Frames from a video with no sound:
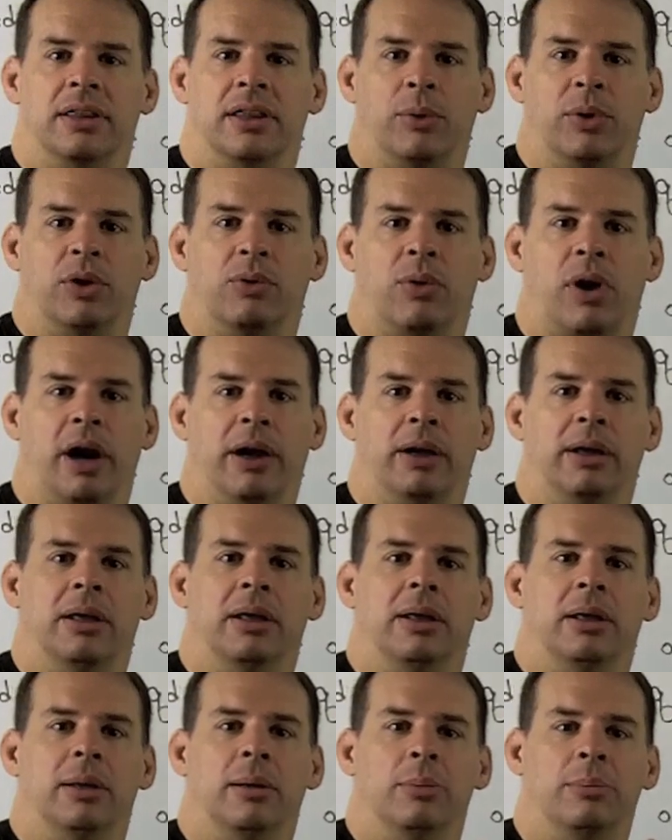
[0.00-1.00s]
that we can write
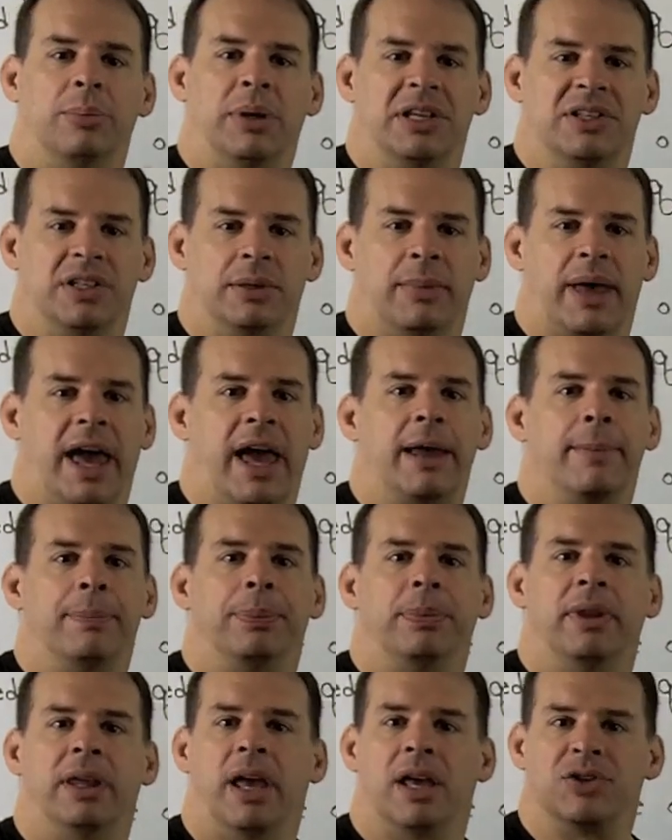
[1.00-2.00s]
P sub
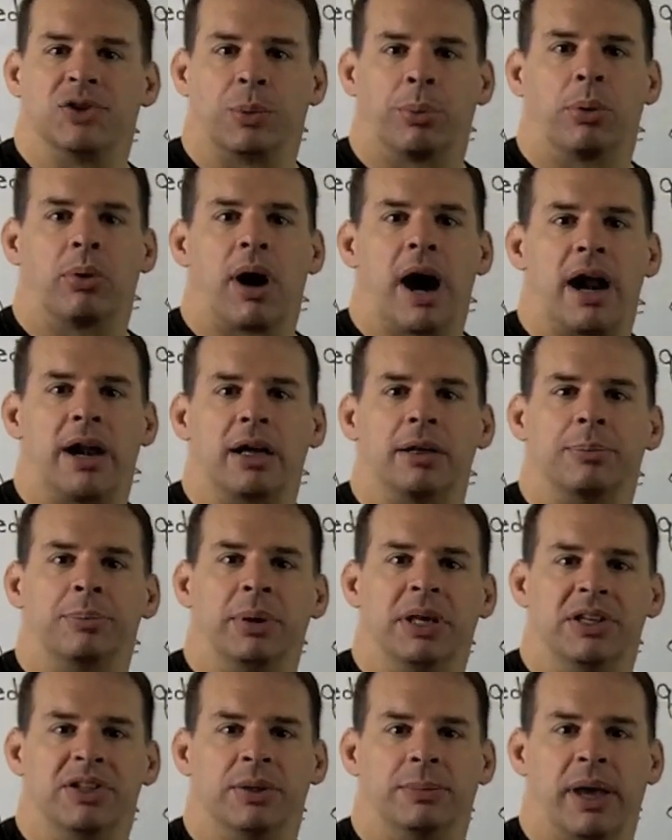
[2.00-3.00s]
A as the product
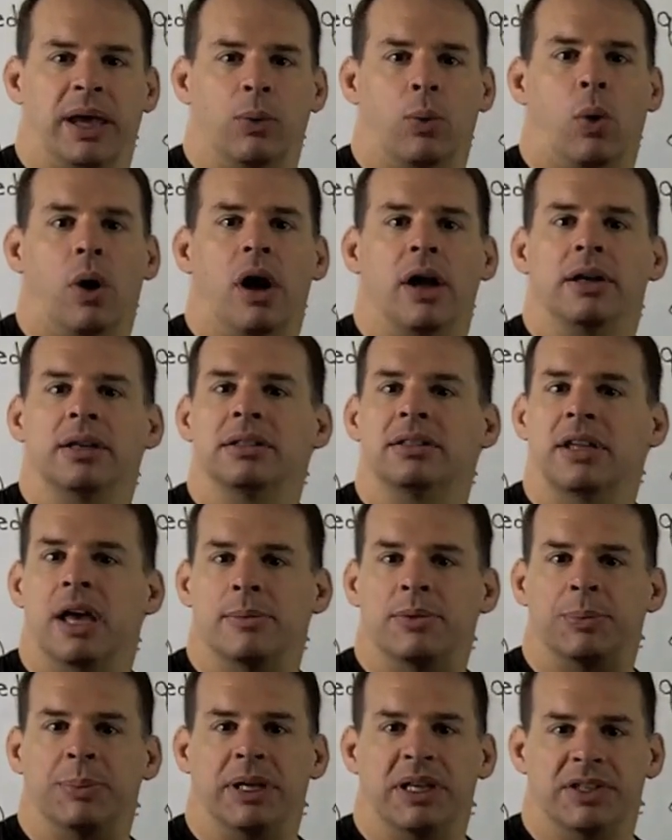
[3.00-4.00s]
P sub A1
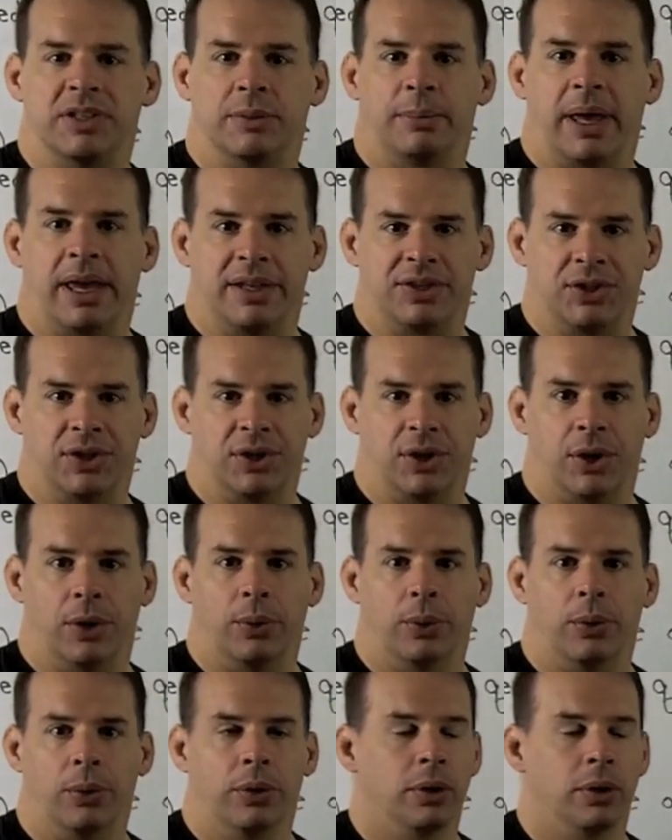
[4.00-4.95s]
times P sub A2.